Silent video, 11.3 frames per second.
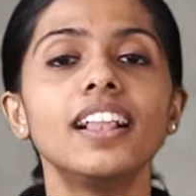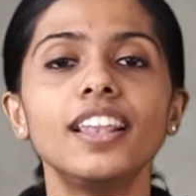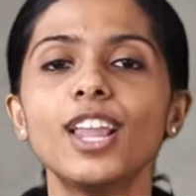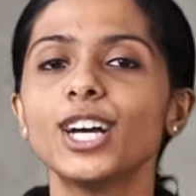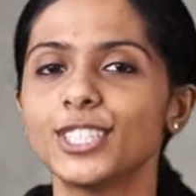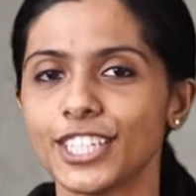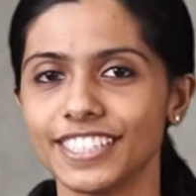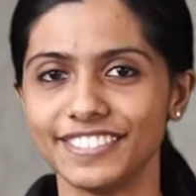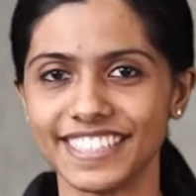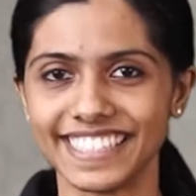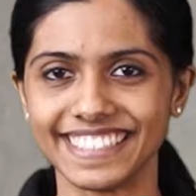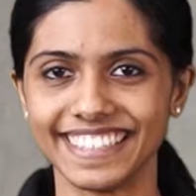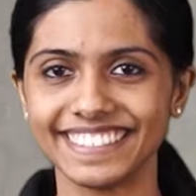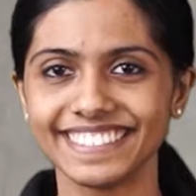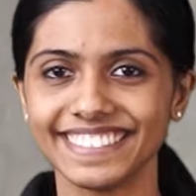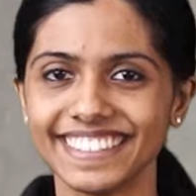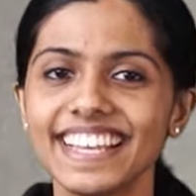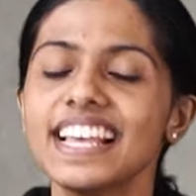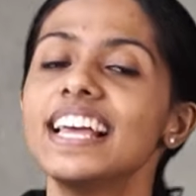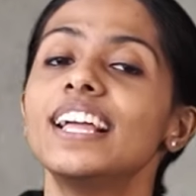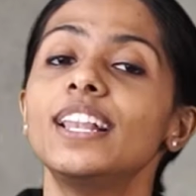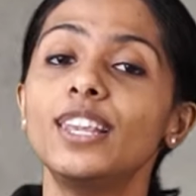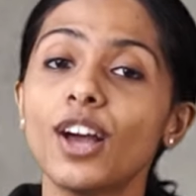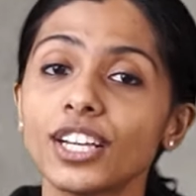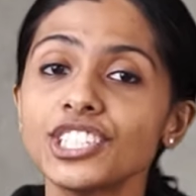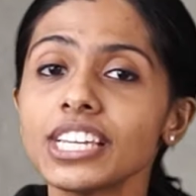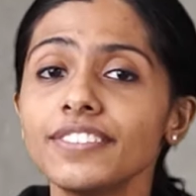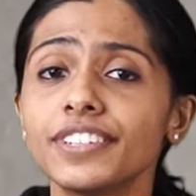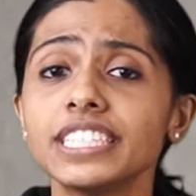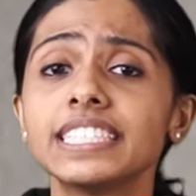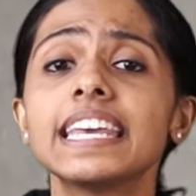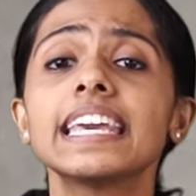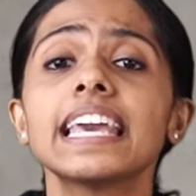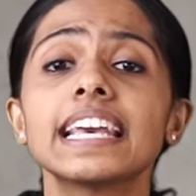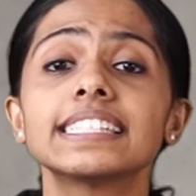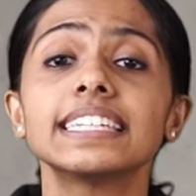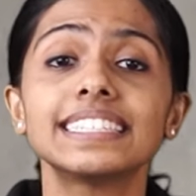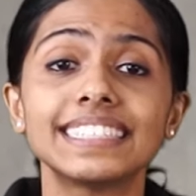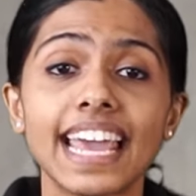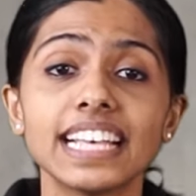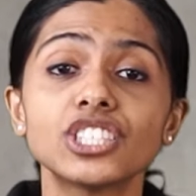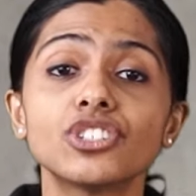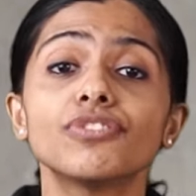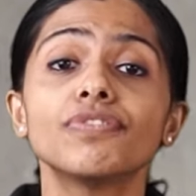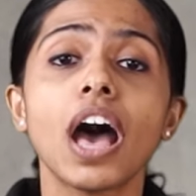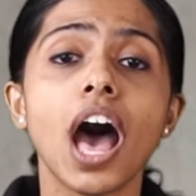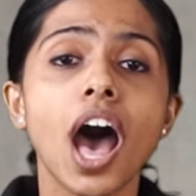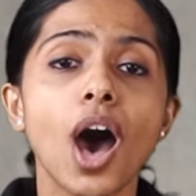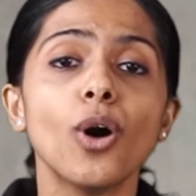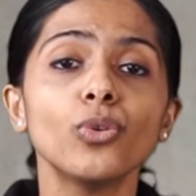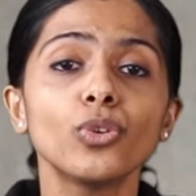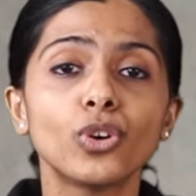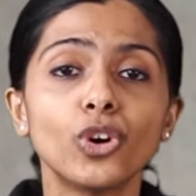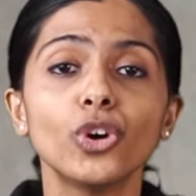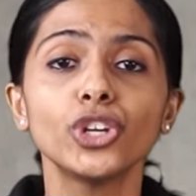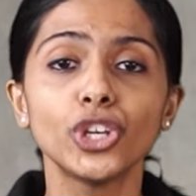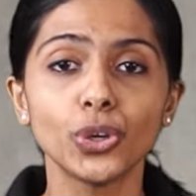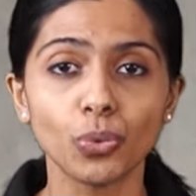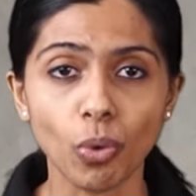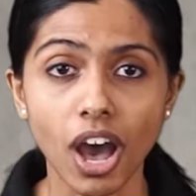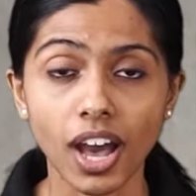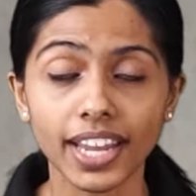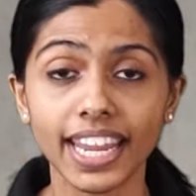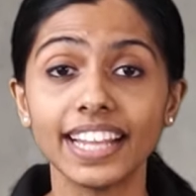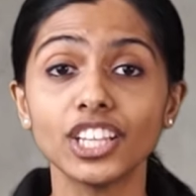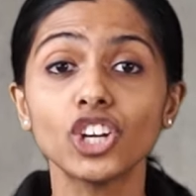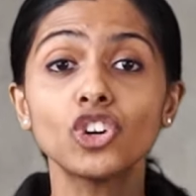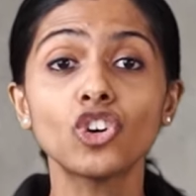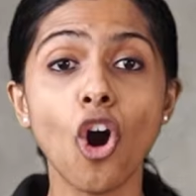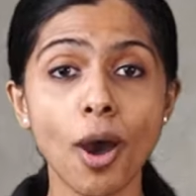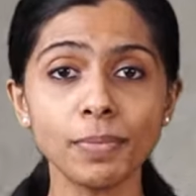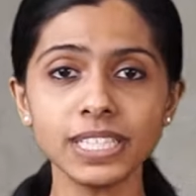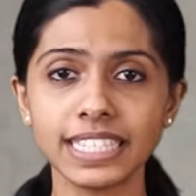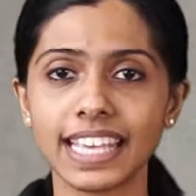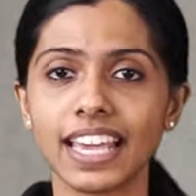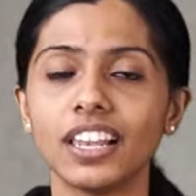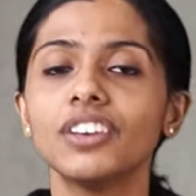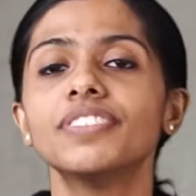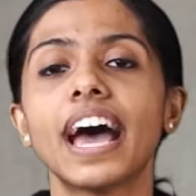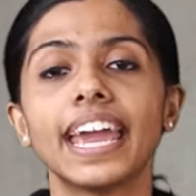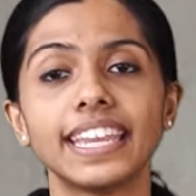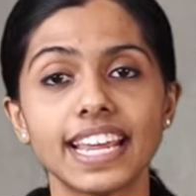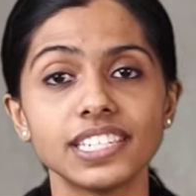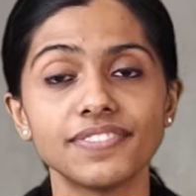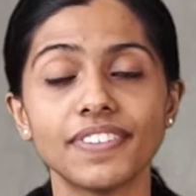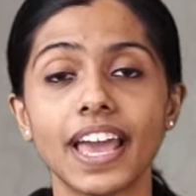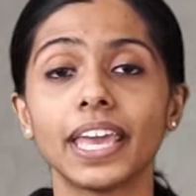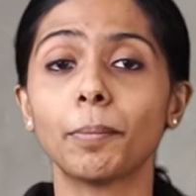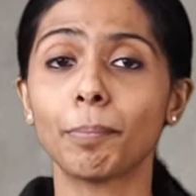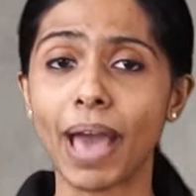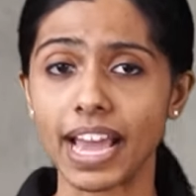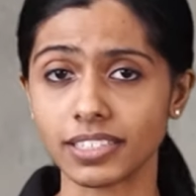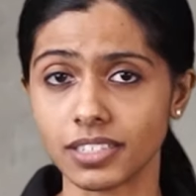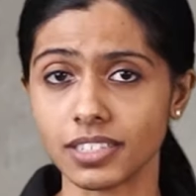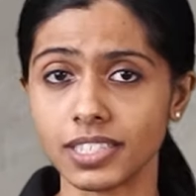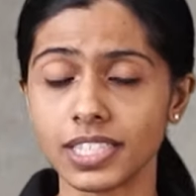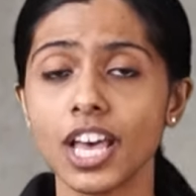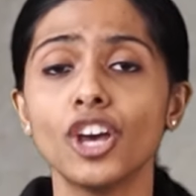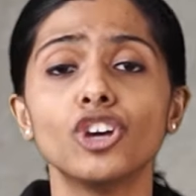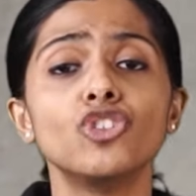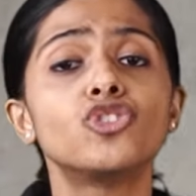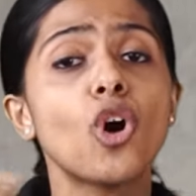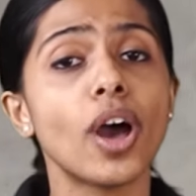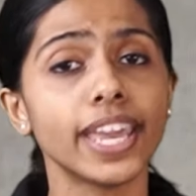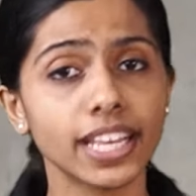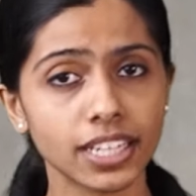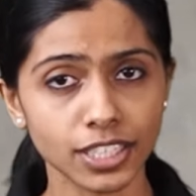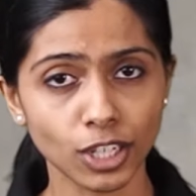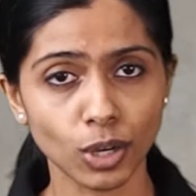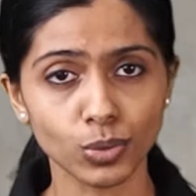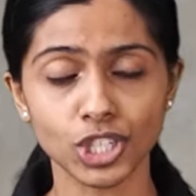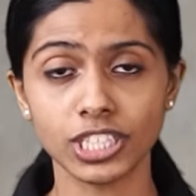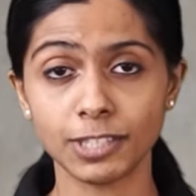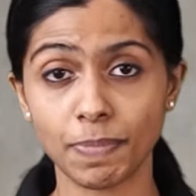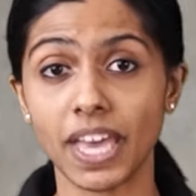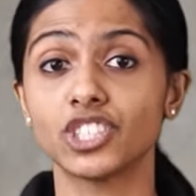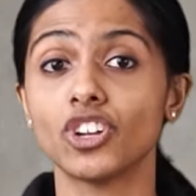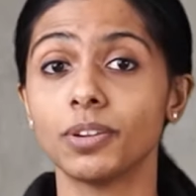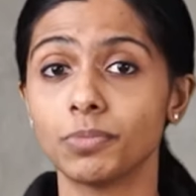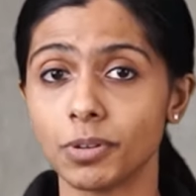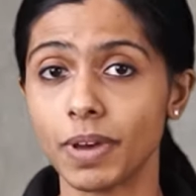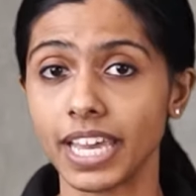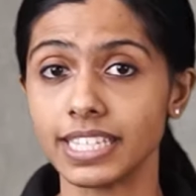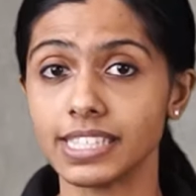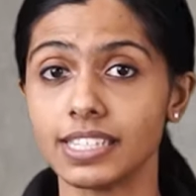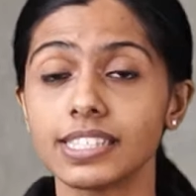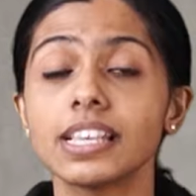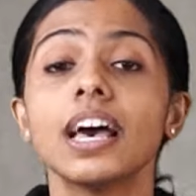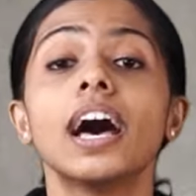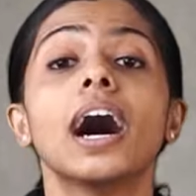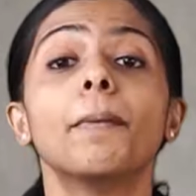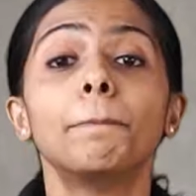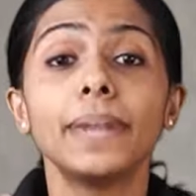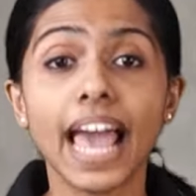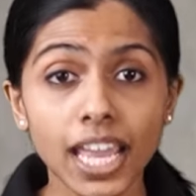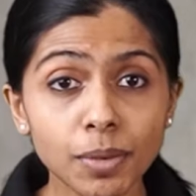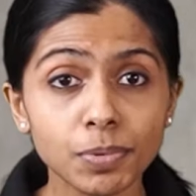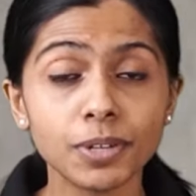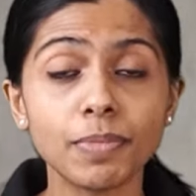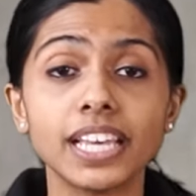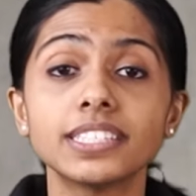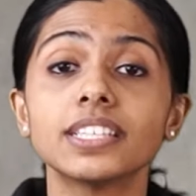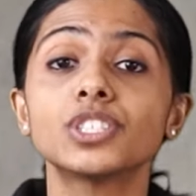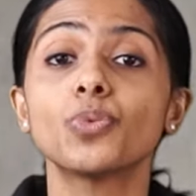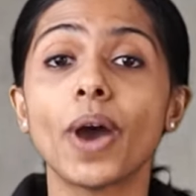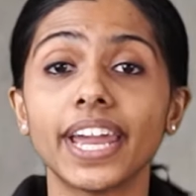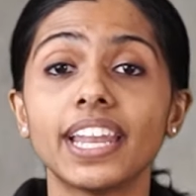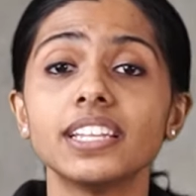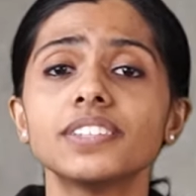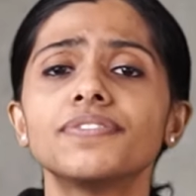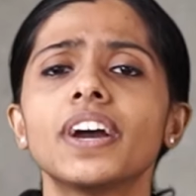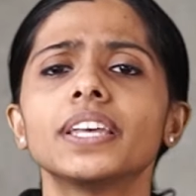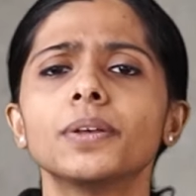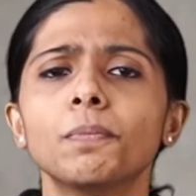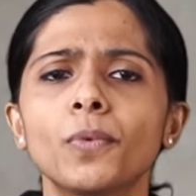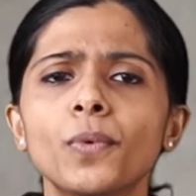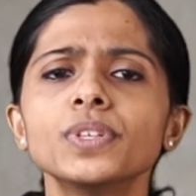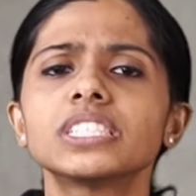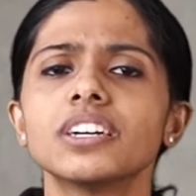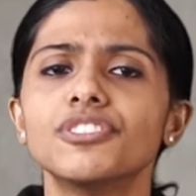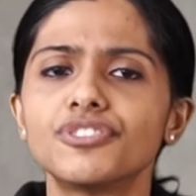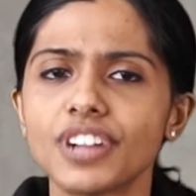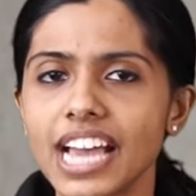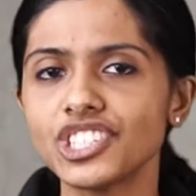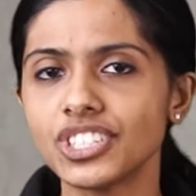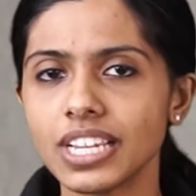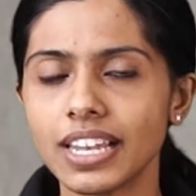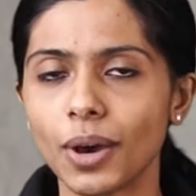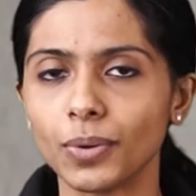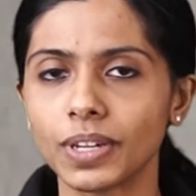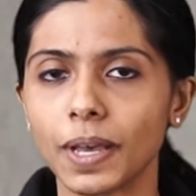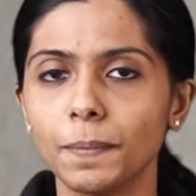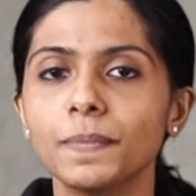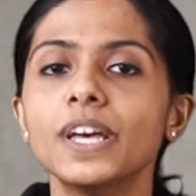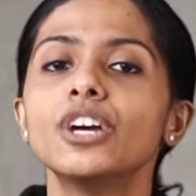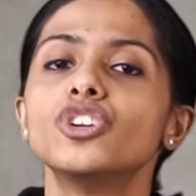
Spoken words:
Logical reasoning. Logical reasoning is the test of how good you are in the common skill of identifying patterns, drawing conclusions based on premises, applying premises to identify the most rational outcome,